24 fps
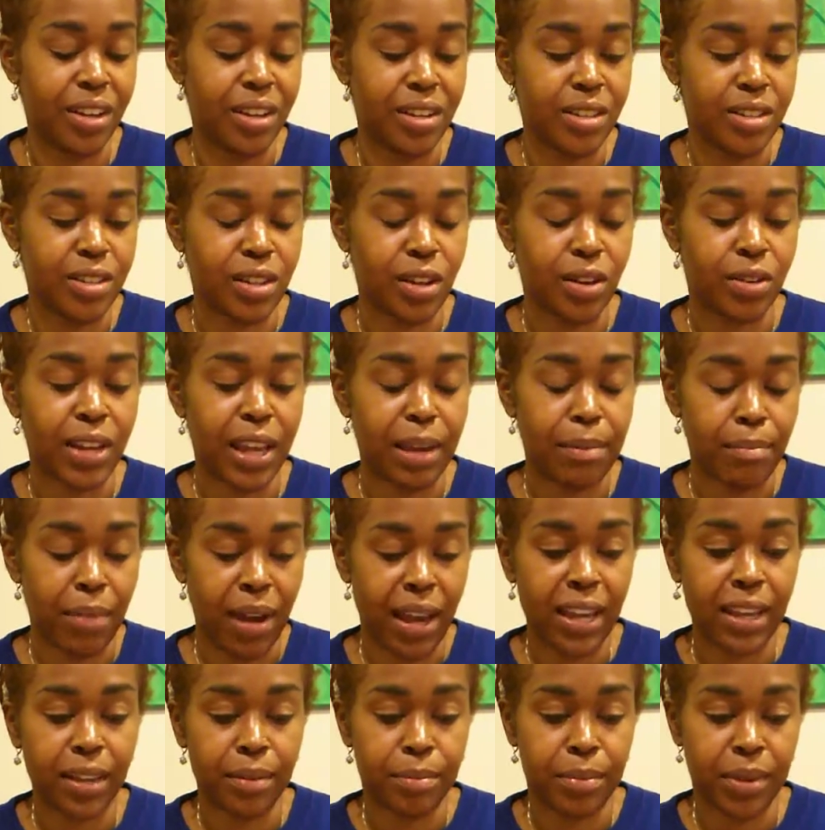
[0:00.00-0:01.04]
So they
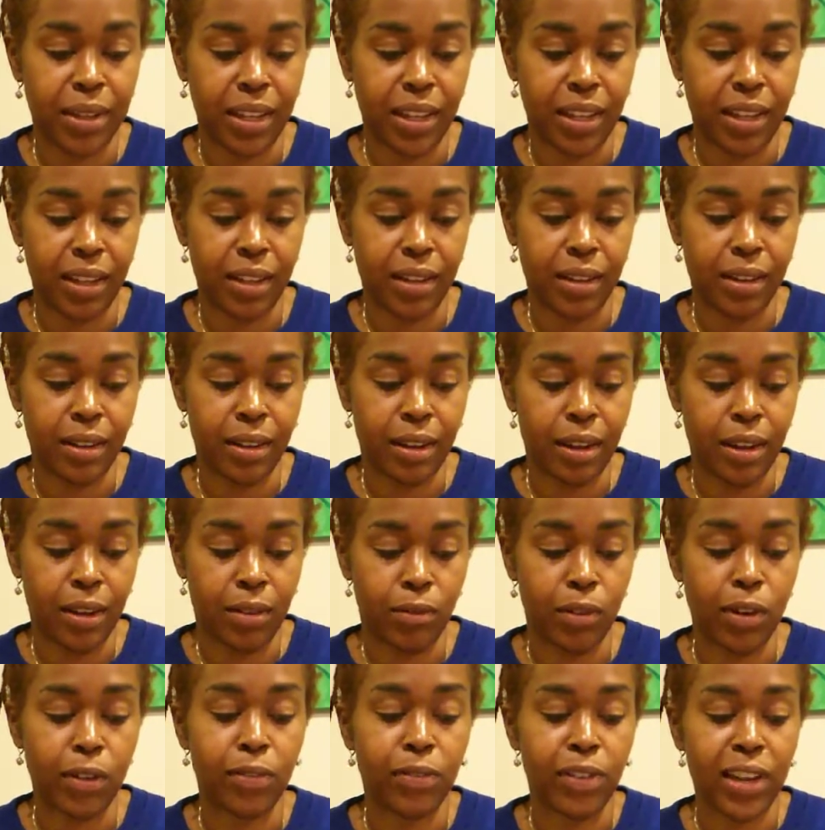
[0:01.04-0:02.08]
might be
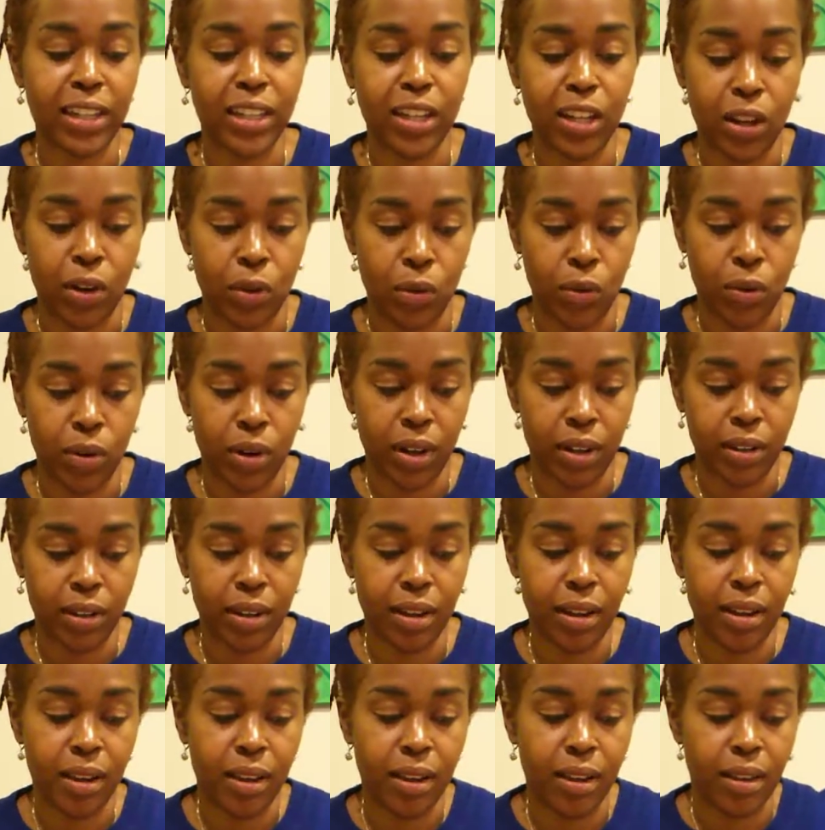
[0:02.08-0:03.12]
reflecting on
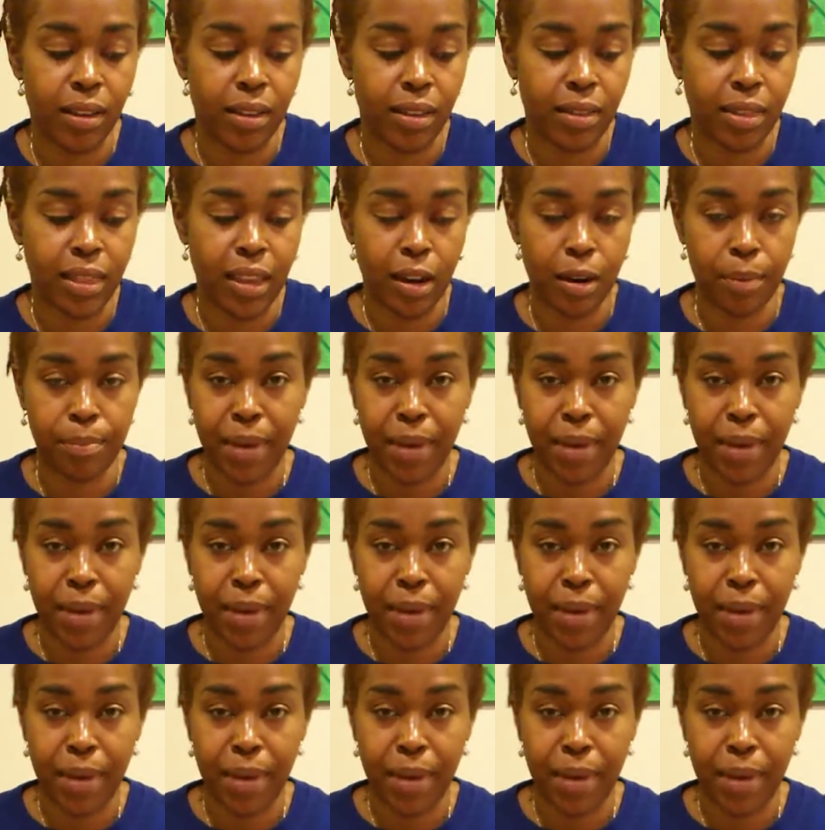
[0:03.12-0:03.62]
their